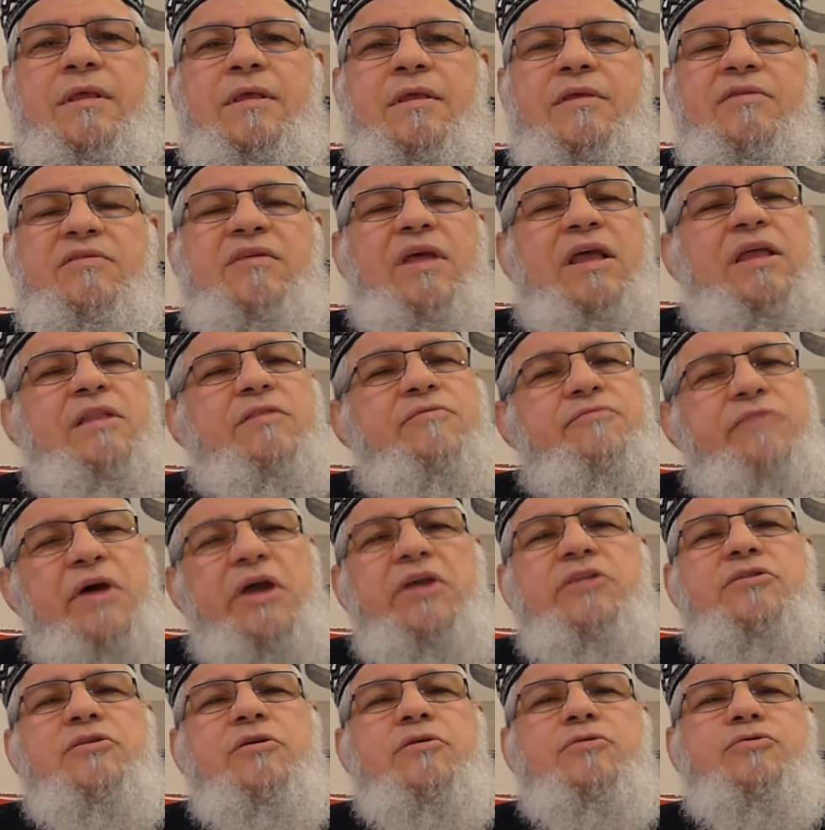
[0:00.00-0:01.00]
the
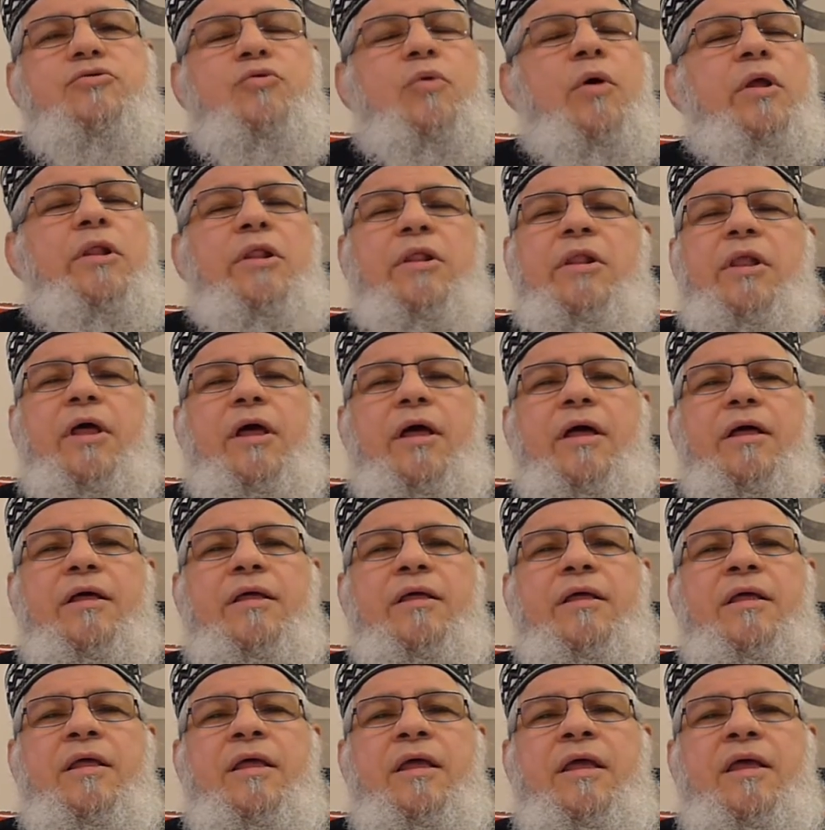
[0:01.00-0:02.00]
inviter to Allah,
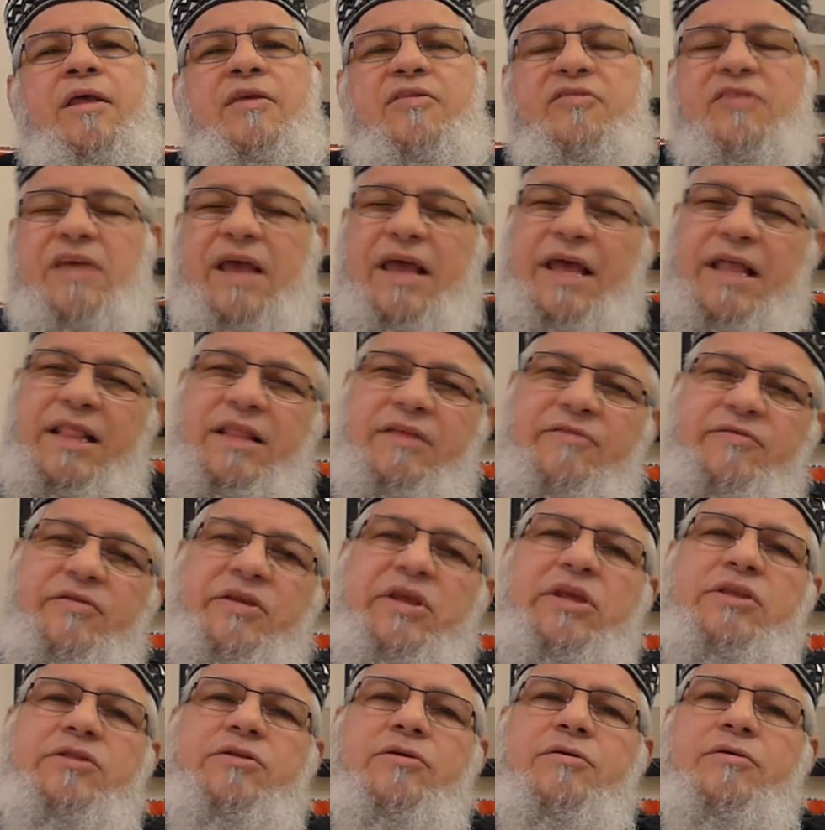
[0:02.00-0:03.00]
the
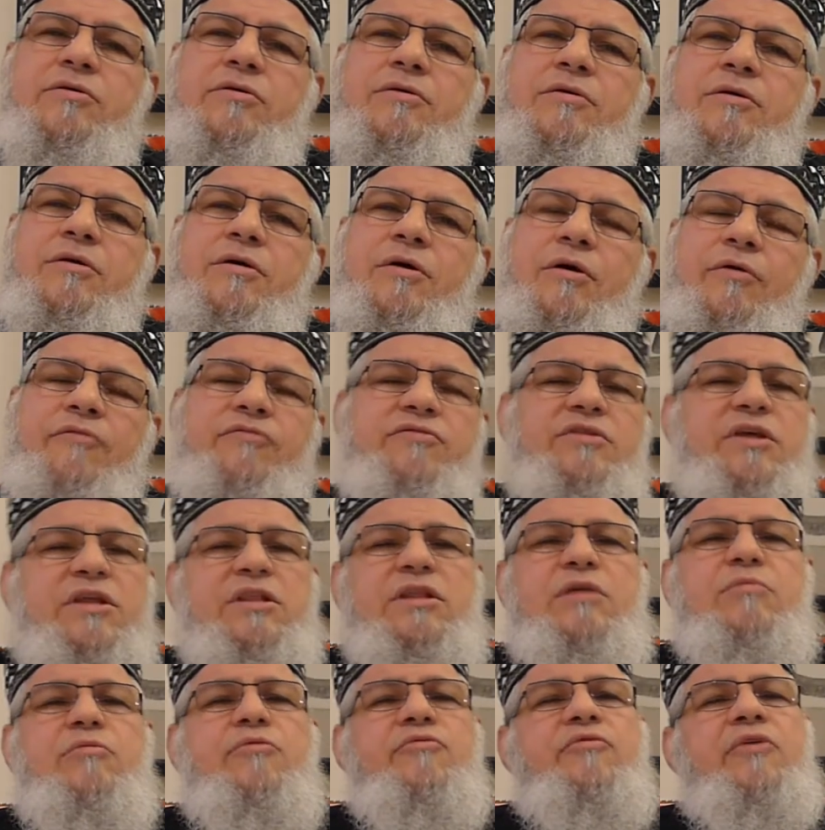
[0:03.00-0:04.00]
elevator of the
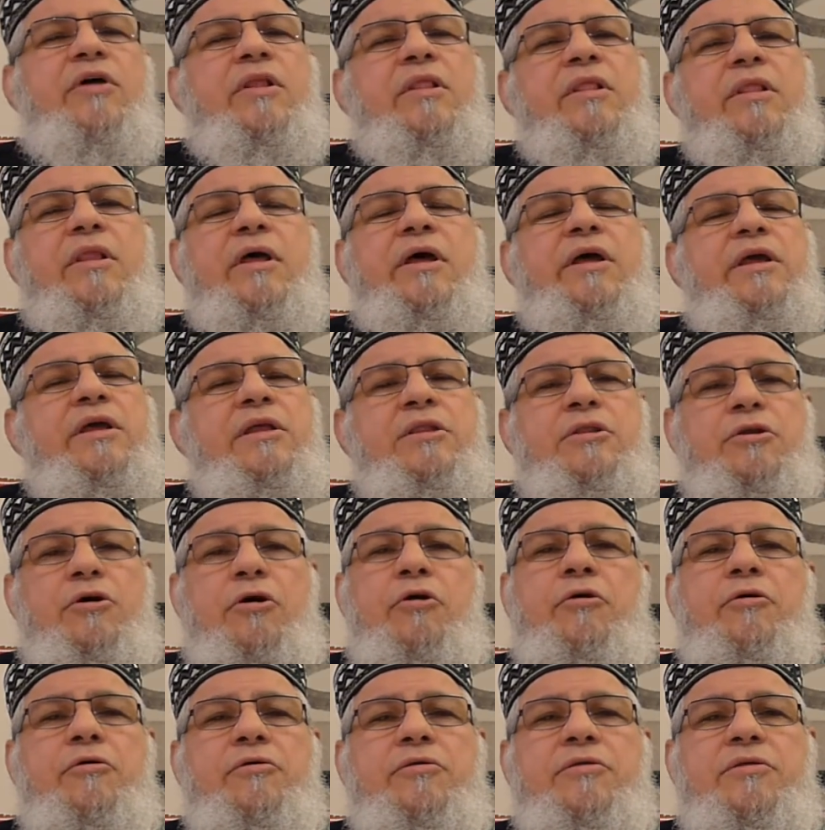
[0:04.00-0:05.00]
name of Allah in
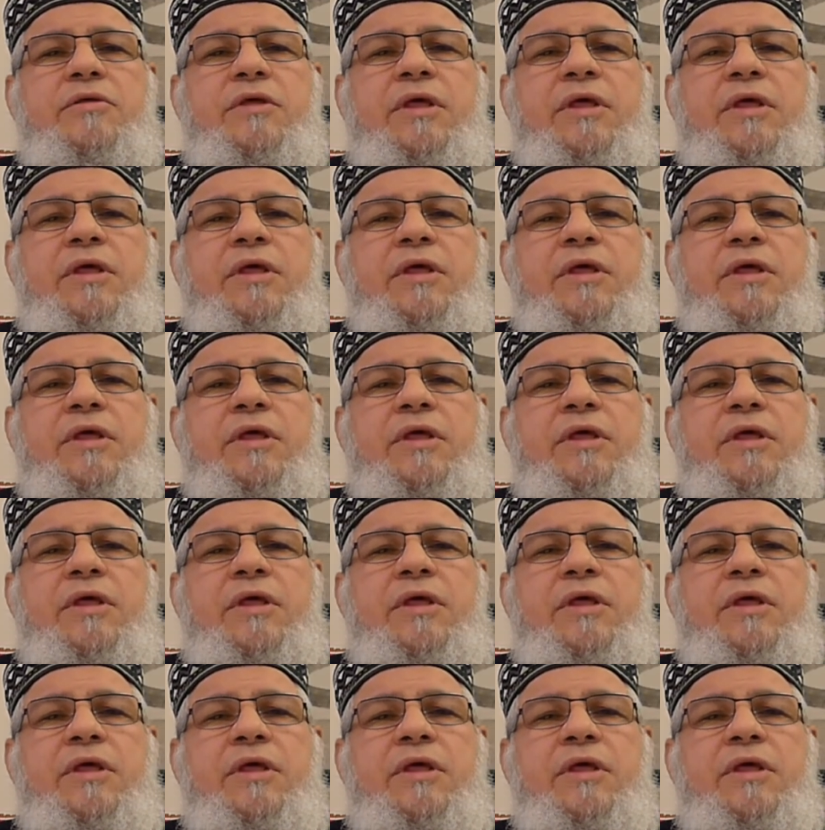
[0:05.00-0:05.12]
earth,